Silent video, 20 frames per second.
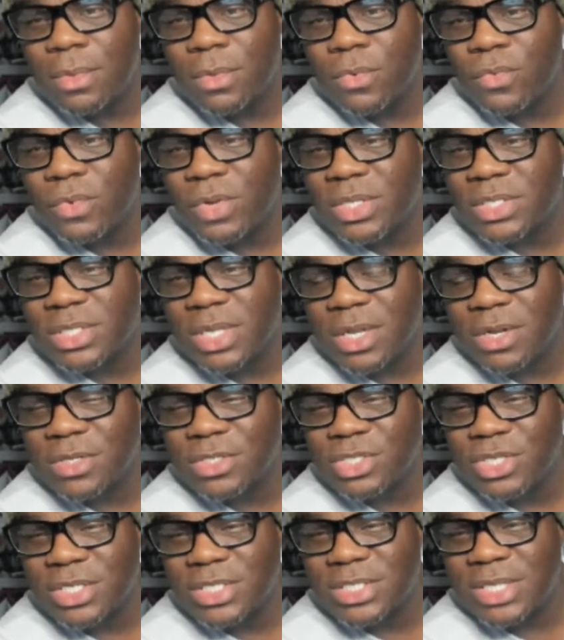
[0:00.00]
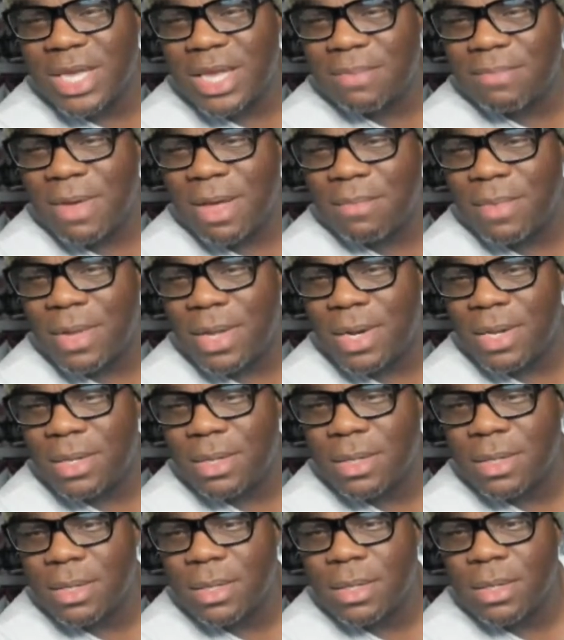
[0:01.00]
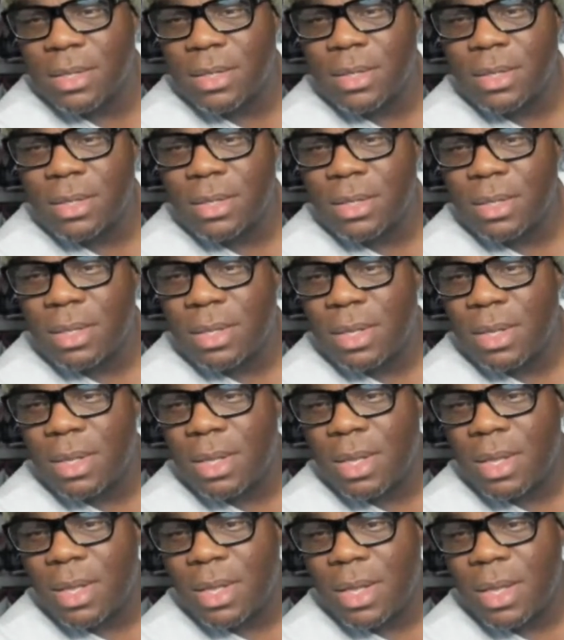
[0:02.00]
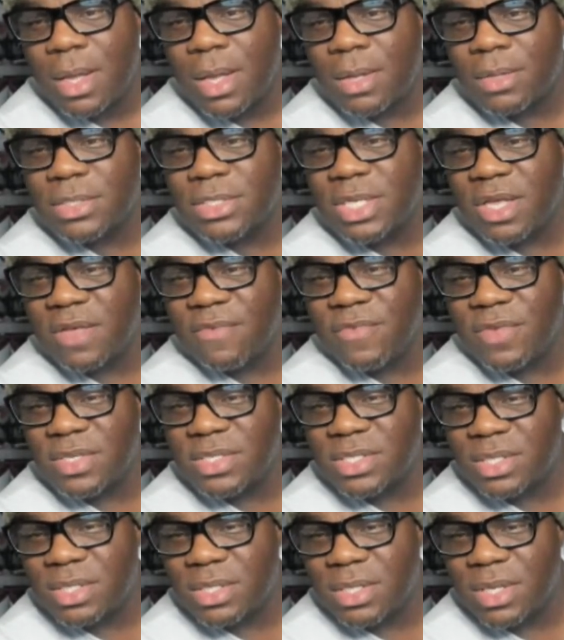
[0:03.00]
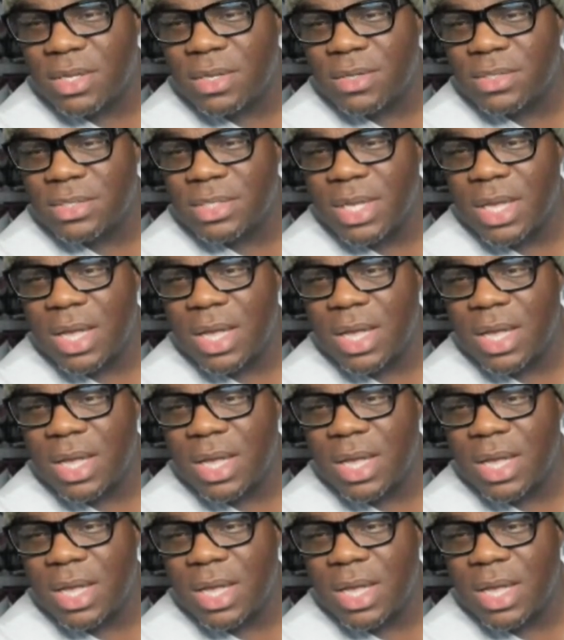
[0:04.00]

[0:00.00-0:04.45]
Resellers just take my money. How tough is those?